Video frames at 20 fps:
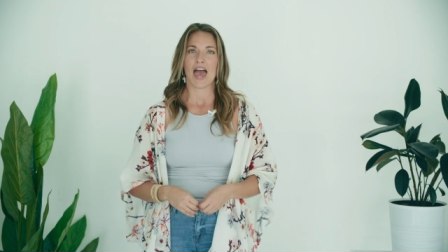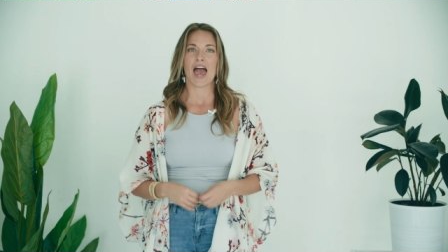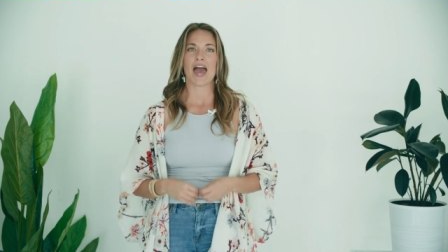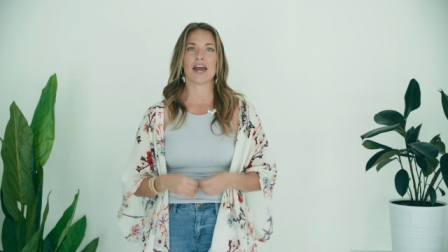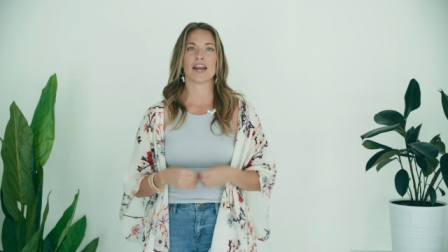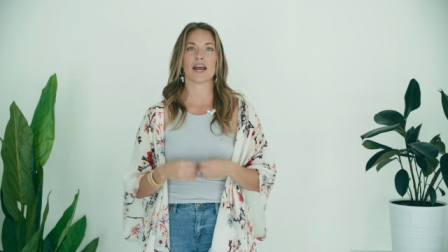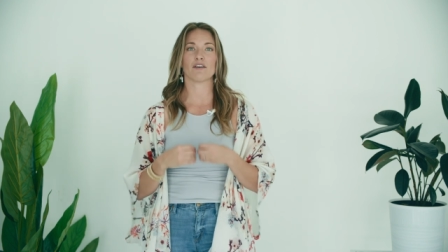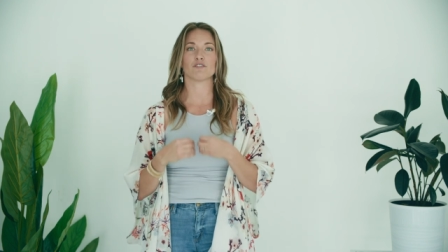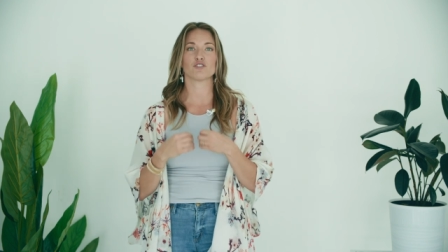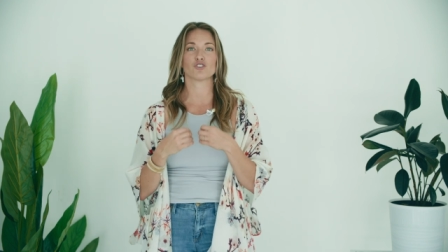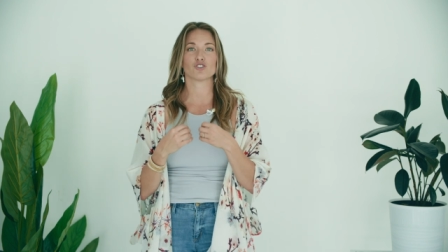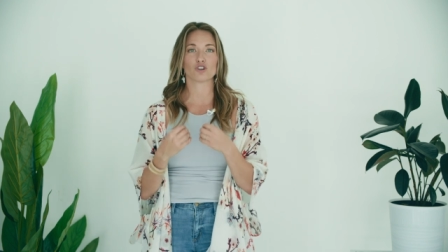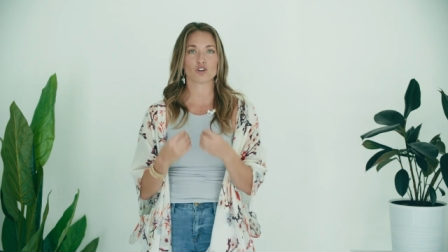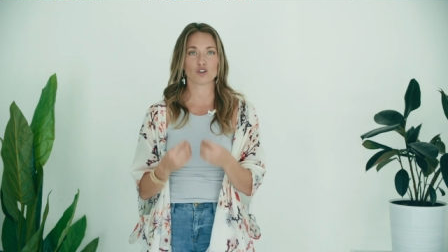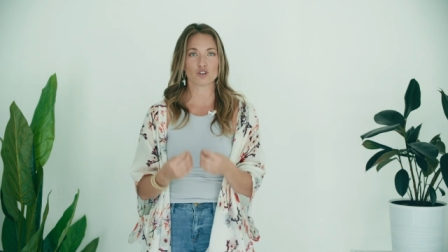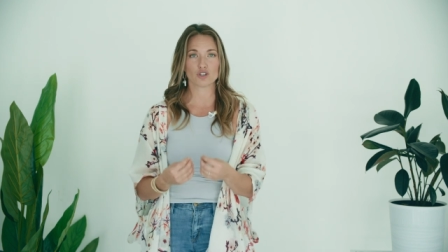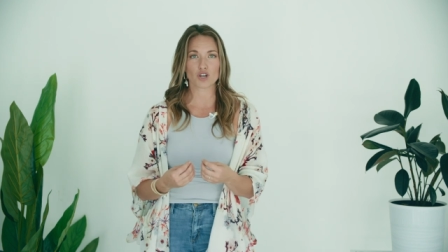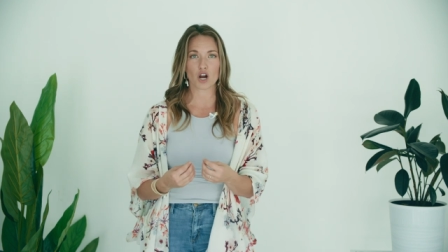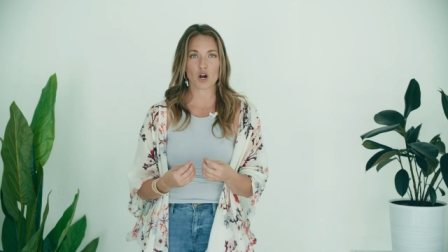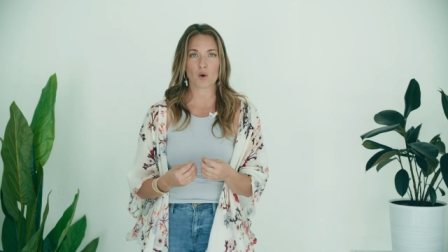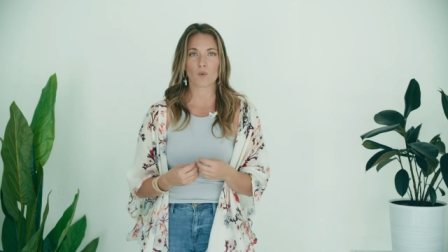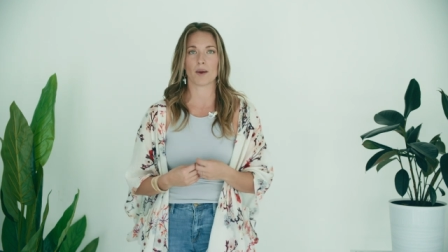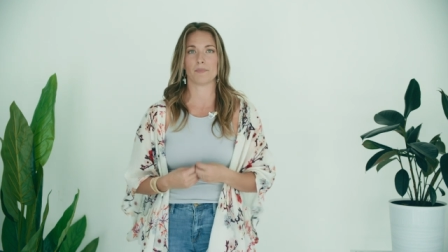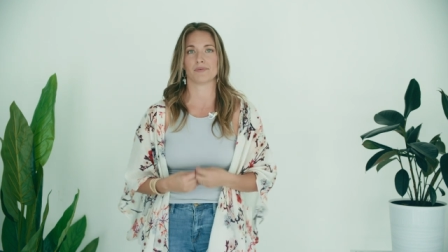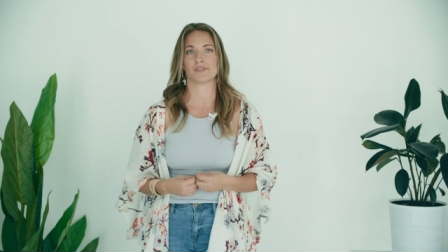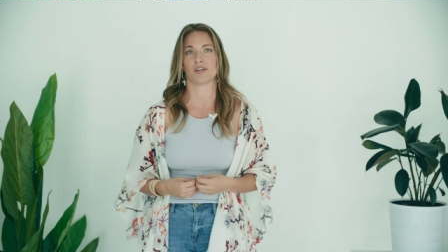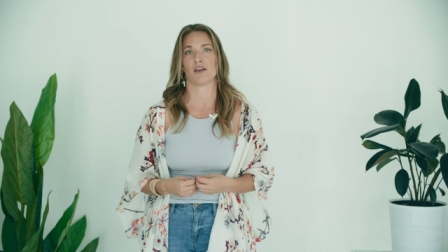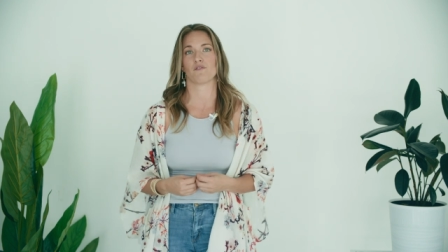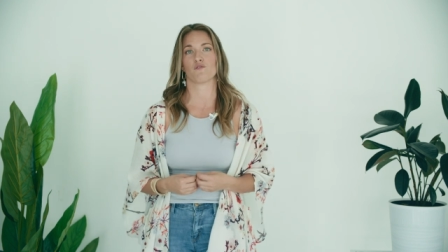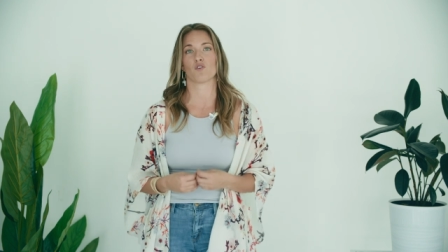and have searched our
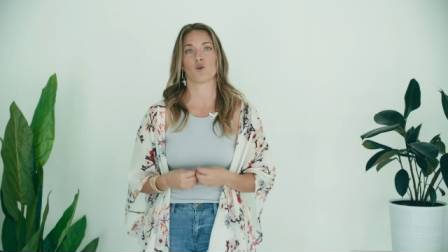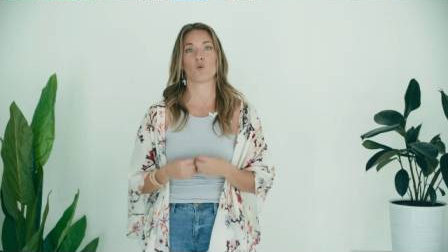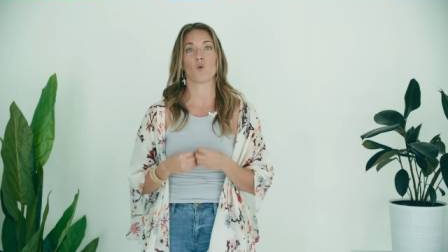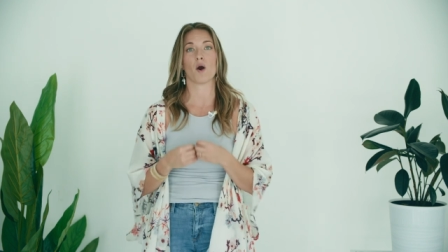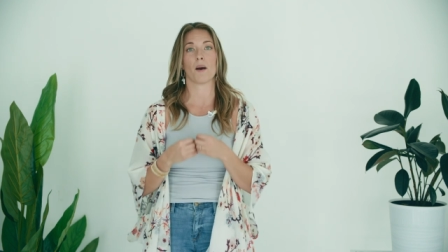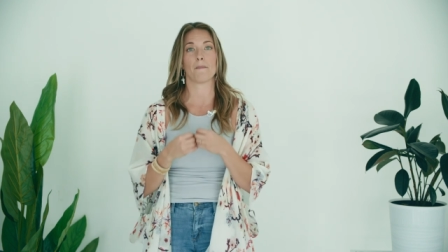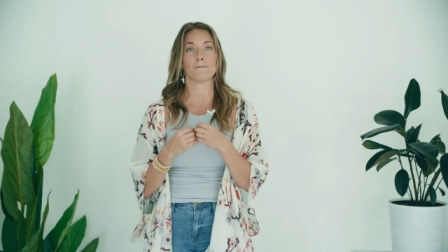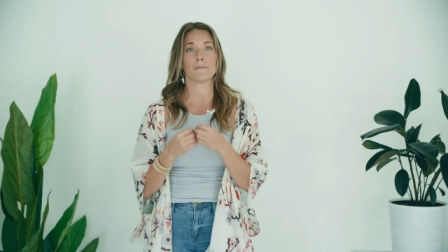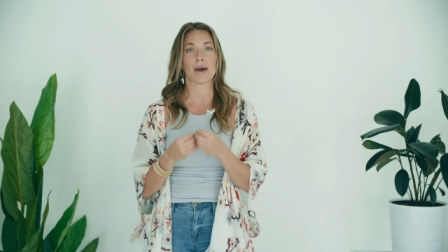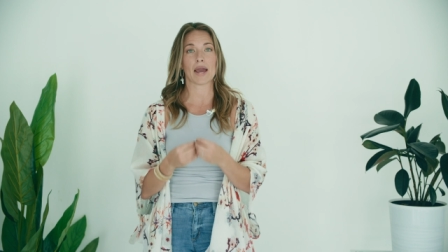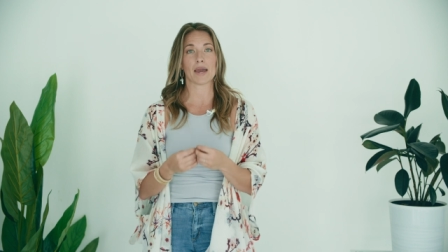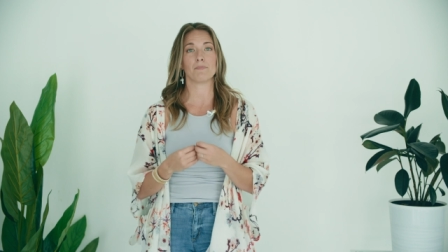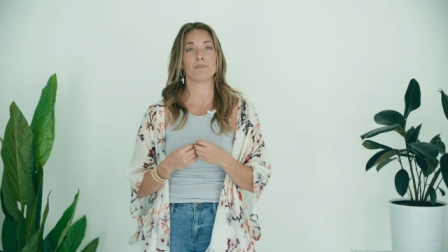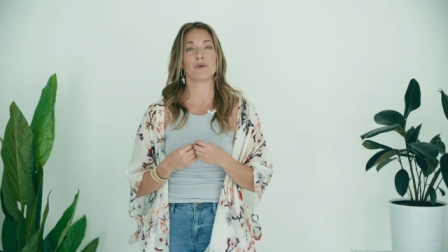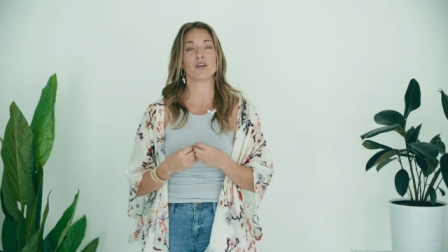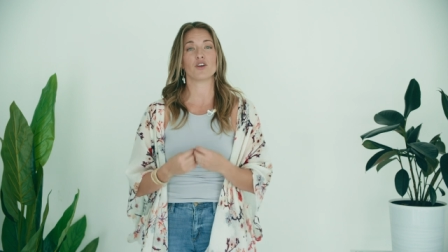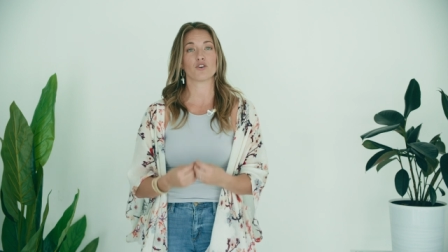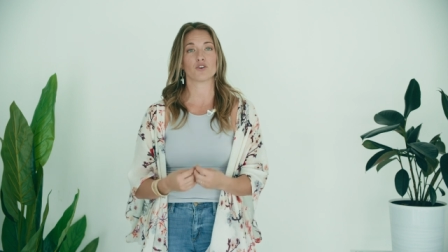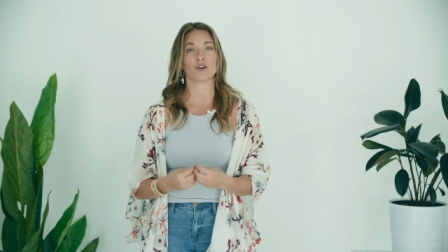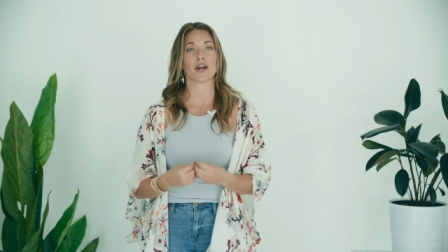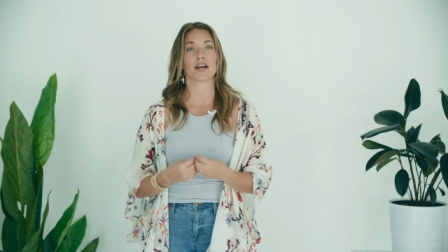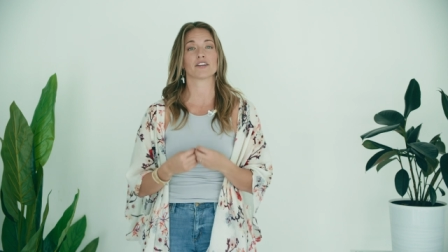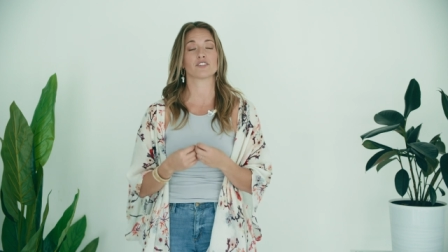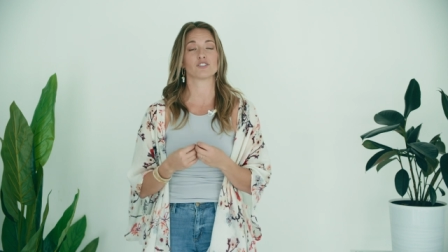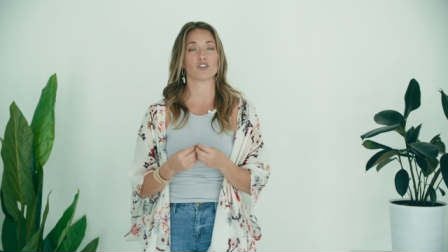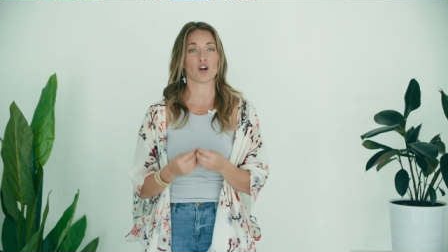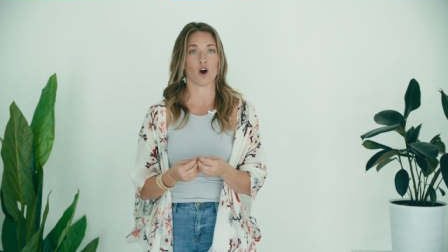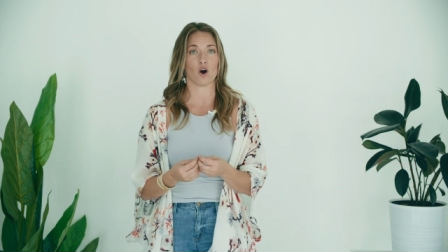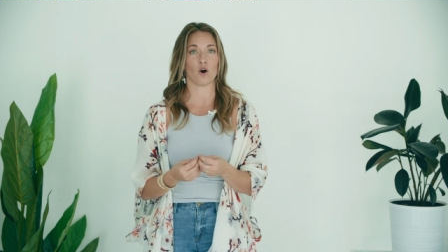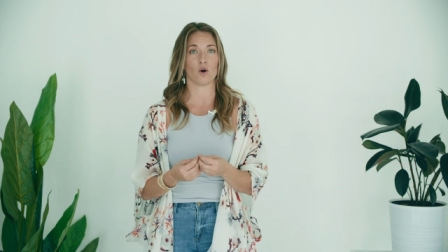website for what might be your
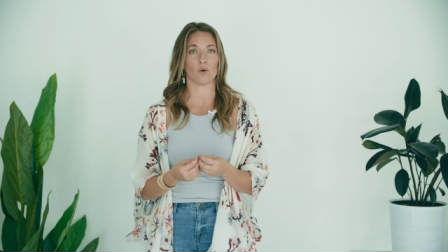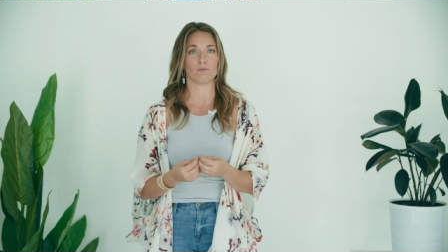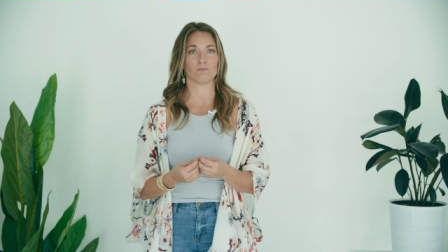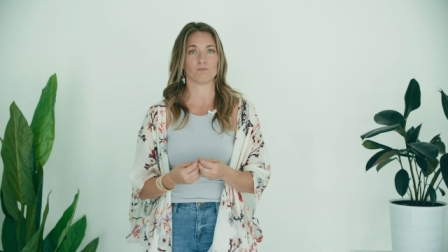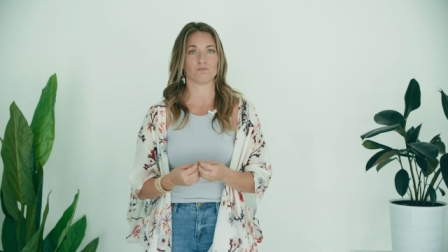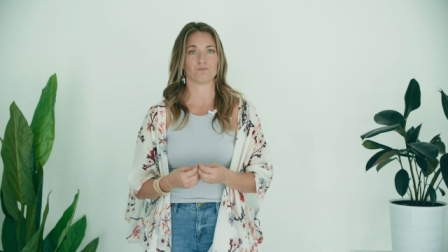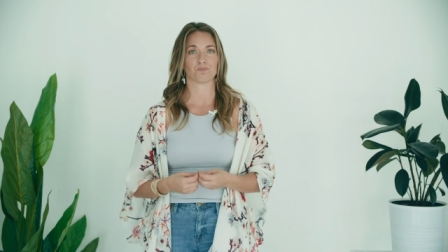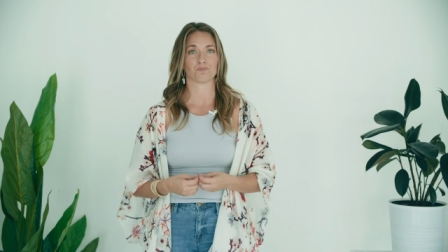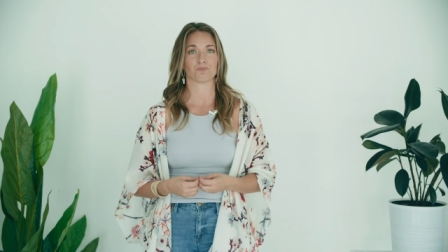next home,